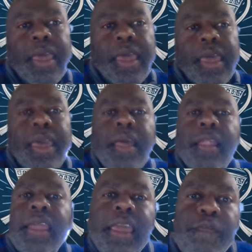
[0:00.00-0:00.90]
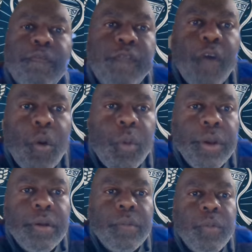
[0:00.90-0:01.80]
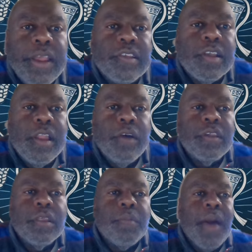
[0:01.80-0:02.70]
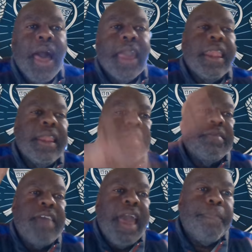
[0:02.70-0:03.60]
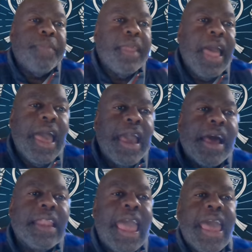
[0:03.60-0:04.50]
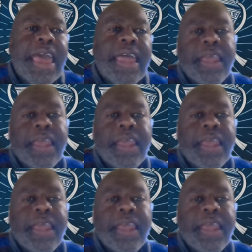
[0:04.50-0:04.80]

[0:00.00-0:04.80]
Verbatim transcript: He'll lean forward when he's close to the pocket and he'll tap the guy on the head